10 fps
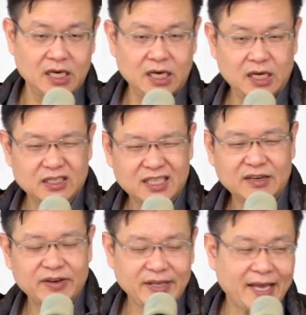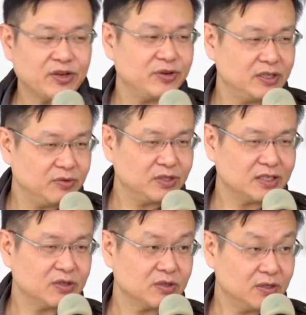It's not very accurate. We
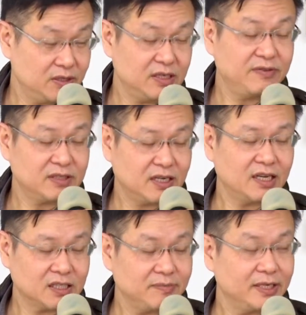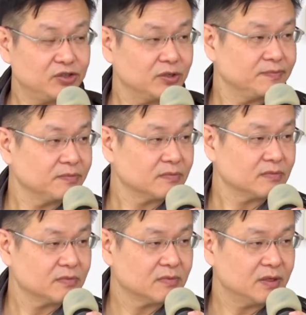just give us some estimation.
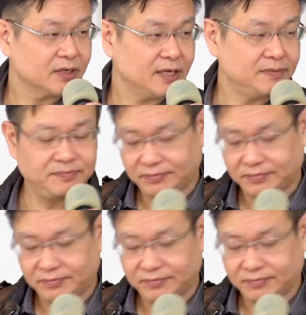Okay.